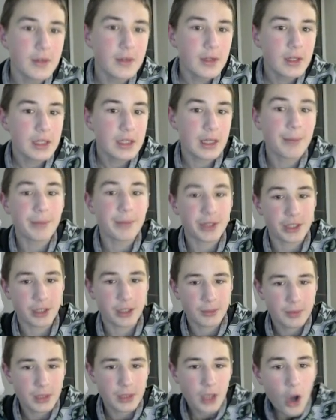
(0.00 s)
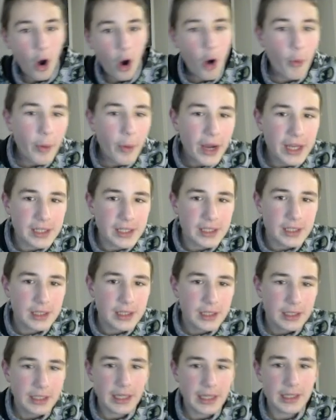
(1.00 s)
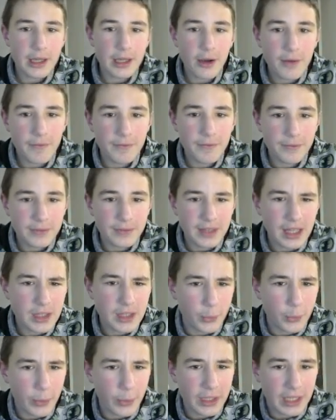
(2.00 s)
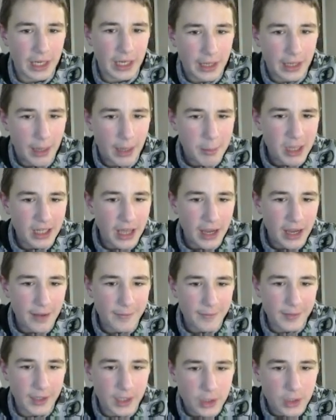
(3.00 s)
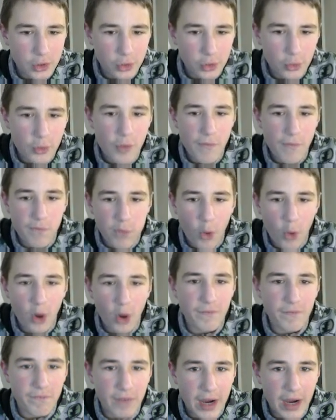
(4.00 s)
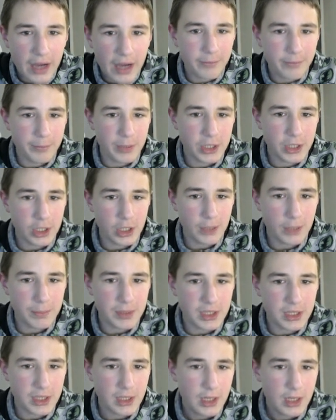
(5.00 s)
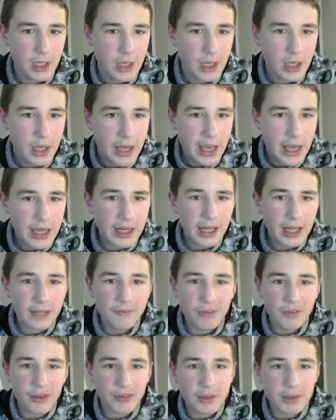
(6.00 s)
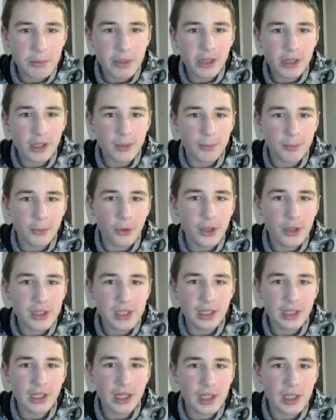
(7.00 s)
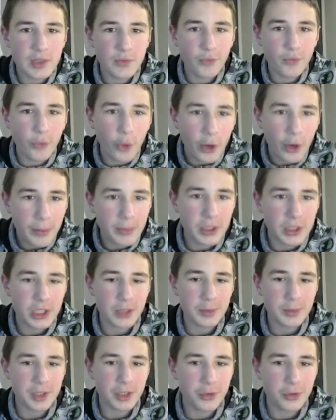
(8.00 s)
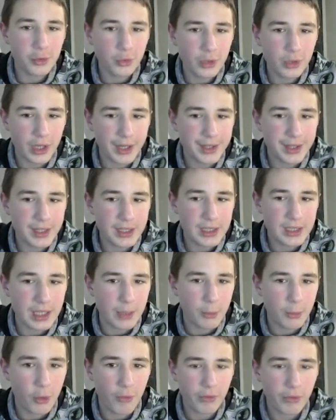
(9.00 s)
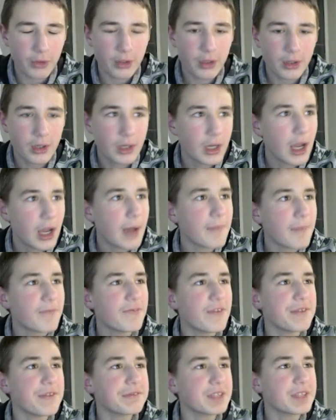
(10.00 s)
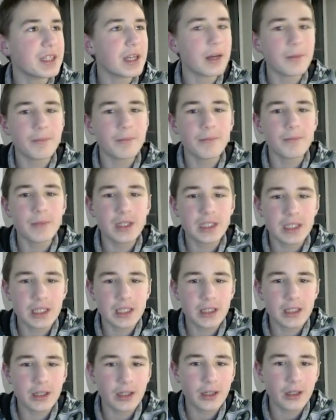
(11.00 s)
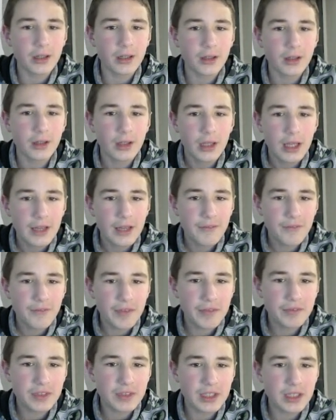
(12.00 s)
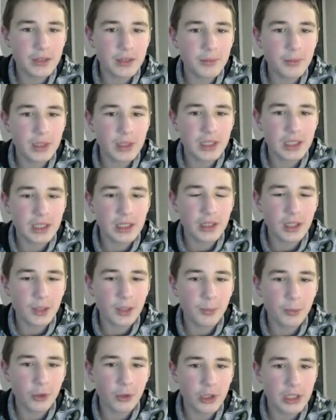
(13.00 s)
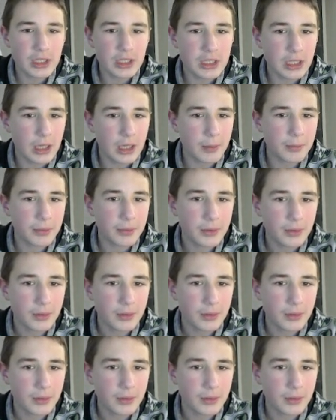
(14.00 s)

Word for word: Some bishops. Oh, wait! Yeah, now that's winning. I mean, I have like 2, 4, 5 bishops and like 50 million pawns, and he has 4 bishops and 2 knights. That's game over. I'm 15 material points up.